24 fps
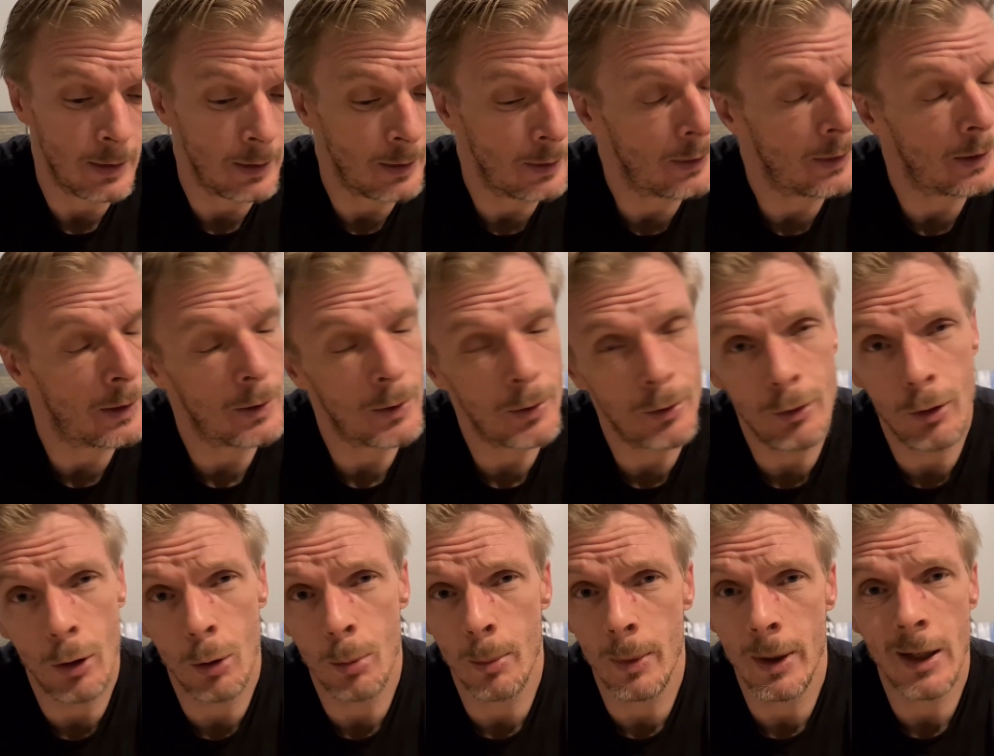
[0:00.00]
You know,
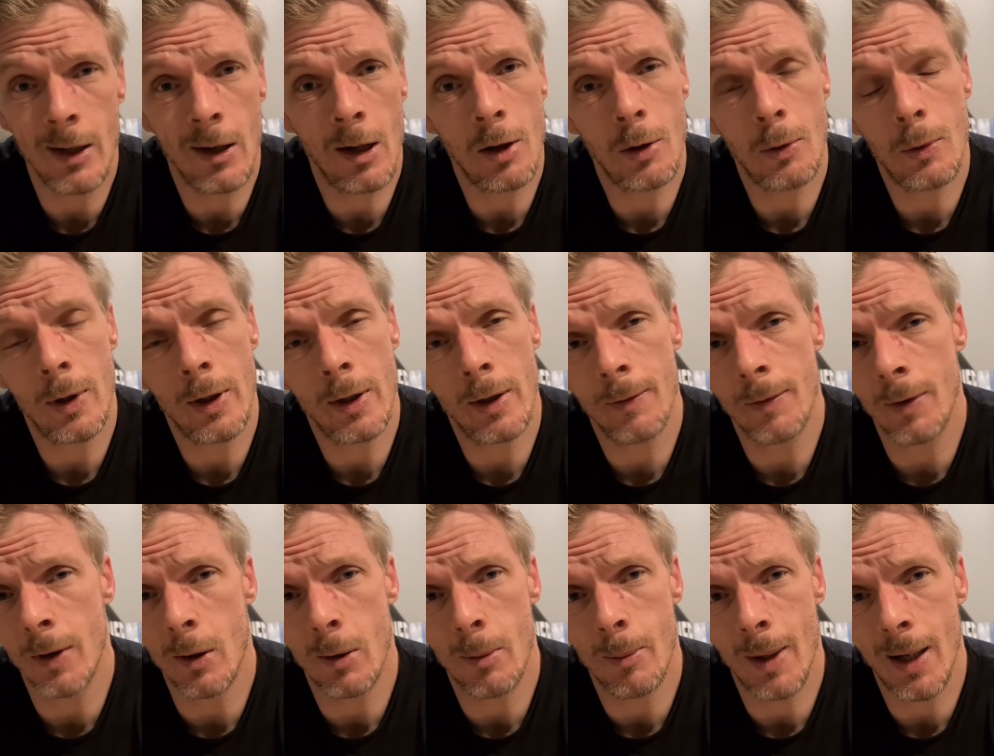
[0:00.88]
shoot me another one if
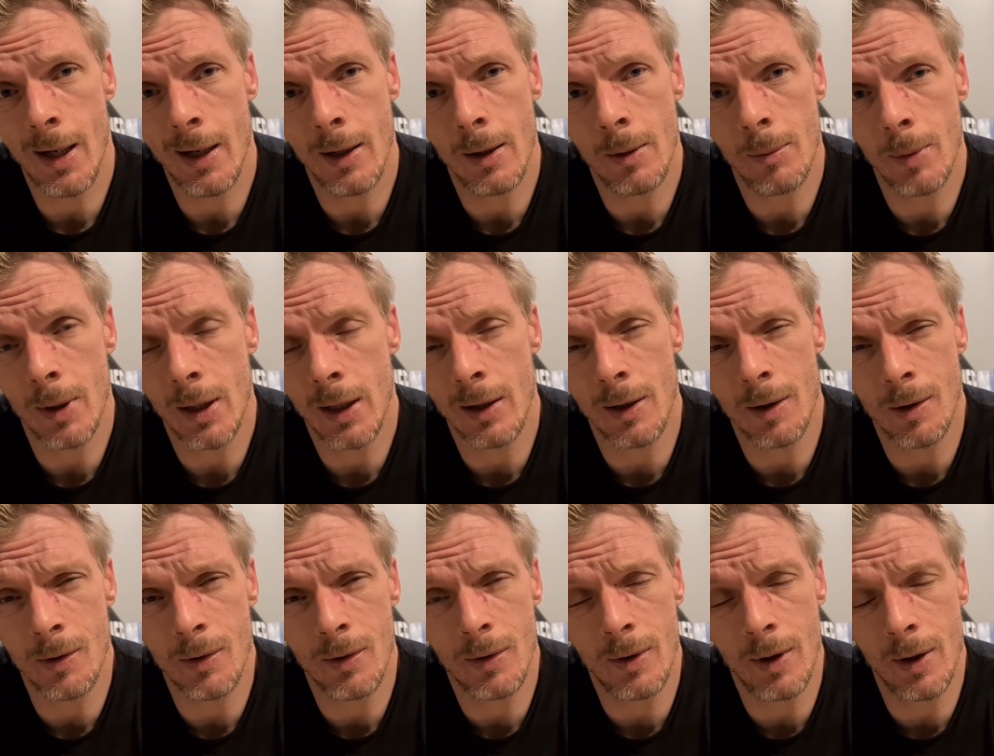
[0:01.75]
you don't mind,
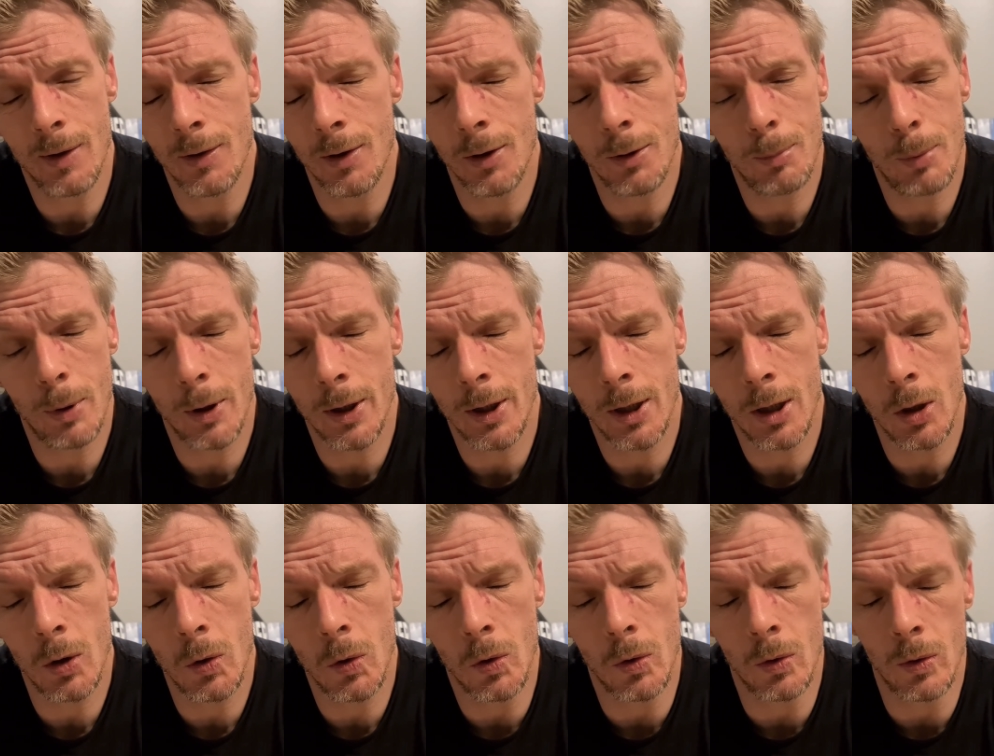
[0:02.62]
because this is pretty
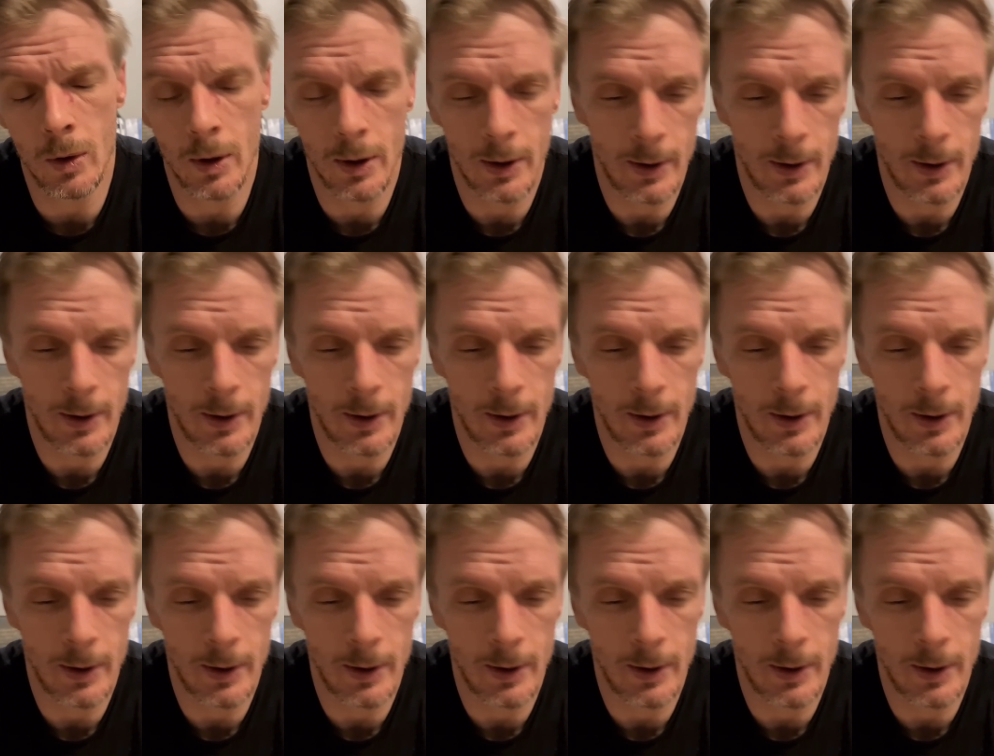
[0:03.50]
cool.